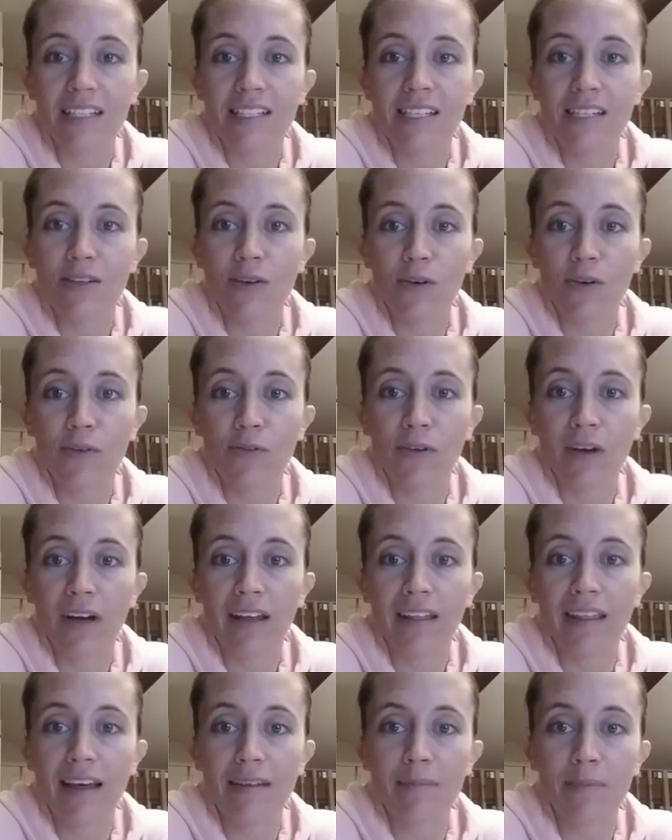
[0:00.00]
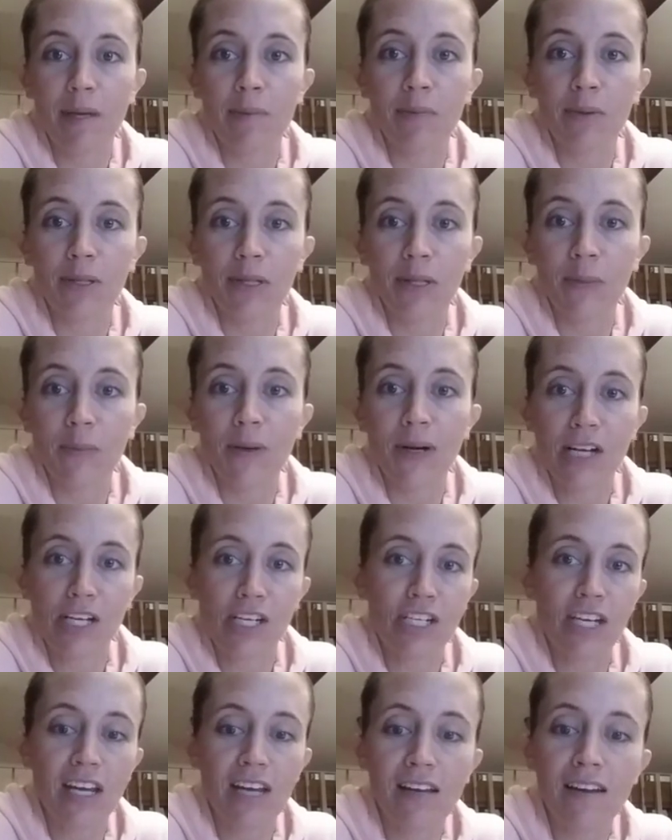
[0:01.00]
notified that people are
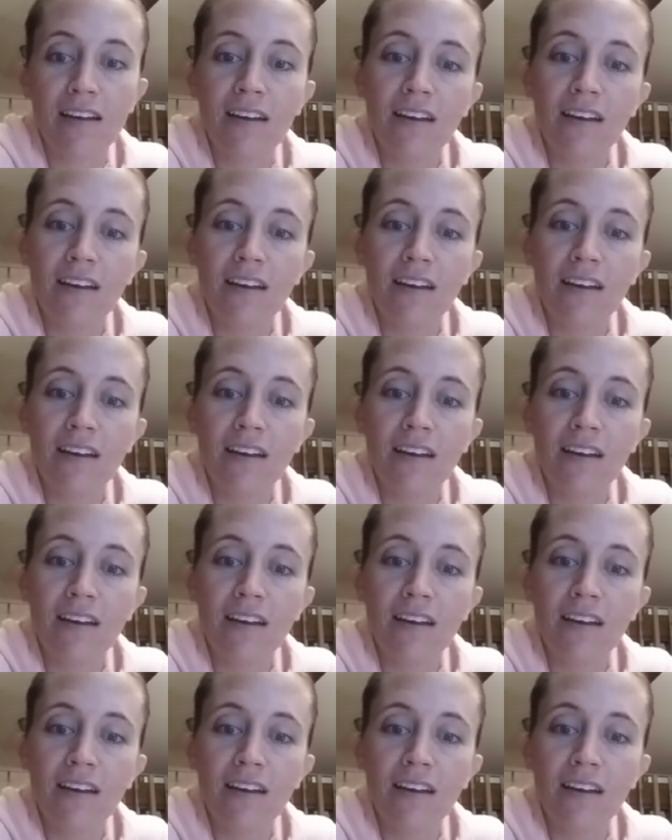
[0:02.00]
watching.